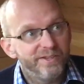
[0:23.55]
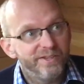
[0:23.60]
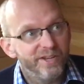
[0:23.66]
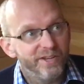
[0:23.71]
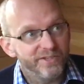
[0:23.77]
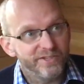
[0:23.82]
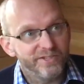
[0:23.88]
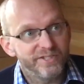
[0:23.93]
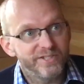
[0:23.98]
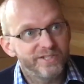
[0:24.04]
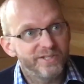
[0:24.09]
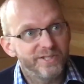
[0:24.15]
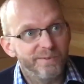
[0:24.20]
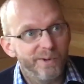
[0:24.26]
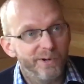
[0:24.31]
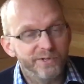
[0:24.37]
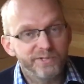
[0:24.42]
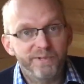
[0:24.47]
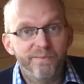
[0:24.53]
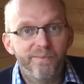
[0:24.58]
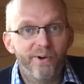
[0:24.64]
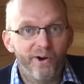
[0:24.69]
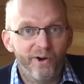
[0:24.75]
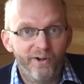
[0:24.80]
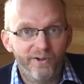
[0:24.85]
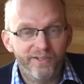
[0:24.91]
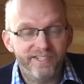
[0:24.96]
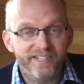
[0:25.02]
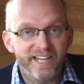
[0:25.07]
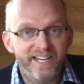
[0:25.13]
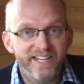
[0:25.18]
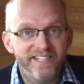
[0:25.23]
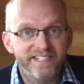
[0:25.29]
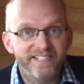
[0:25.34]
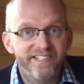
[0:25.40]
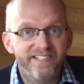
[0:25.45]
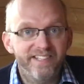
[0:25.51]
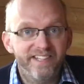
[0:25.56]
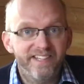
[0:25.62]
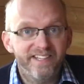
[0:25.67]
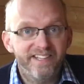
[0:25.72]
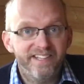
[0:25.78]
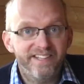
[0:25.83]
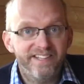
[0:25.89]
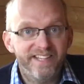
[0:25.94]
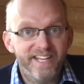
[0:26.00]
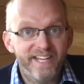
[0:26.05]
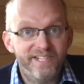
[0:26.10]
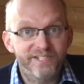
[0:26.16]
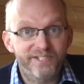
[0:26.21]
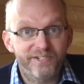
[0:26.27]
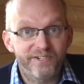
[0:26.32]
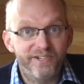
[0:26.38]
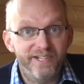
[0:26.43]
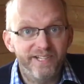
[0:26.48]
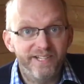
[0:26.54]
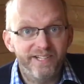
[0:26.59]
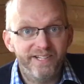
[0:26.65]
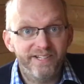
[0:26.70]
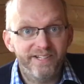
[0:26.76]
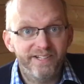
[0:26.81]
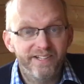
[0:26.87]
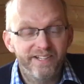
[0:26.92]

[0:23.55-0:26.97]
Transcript: not just the most important days in the history